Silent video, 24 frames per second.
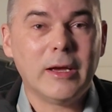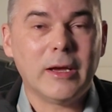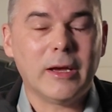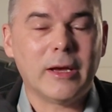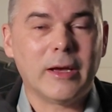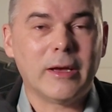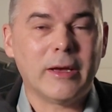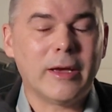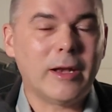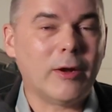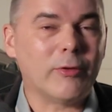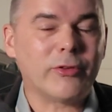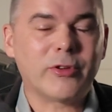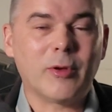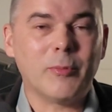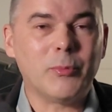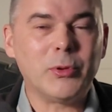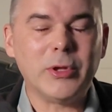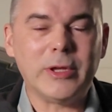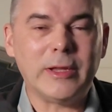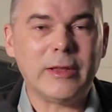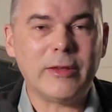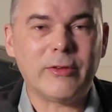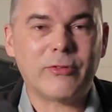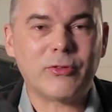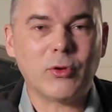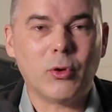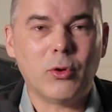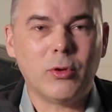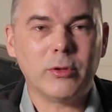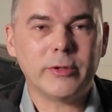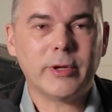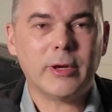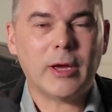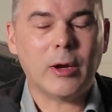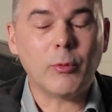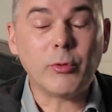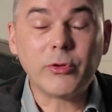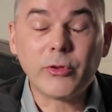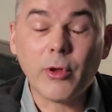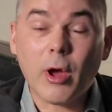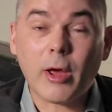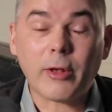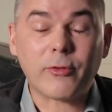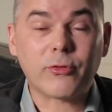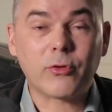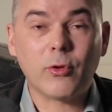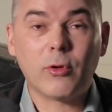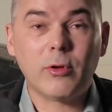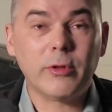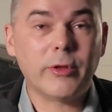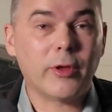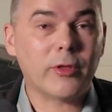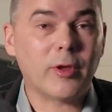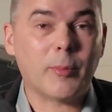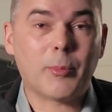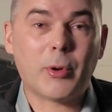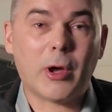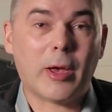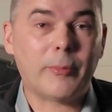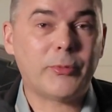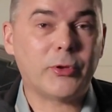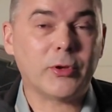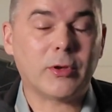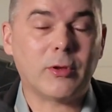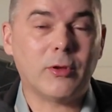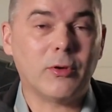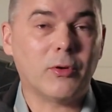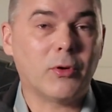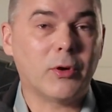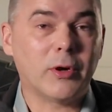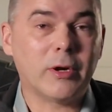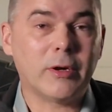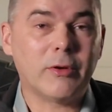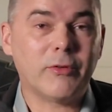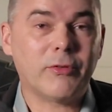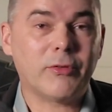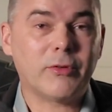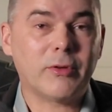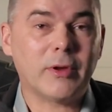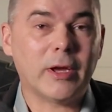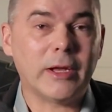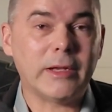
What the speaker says: And I was completely sold. I was not sold on the popsicle orange.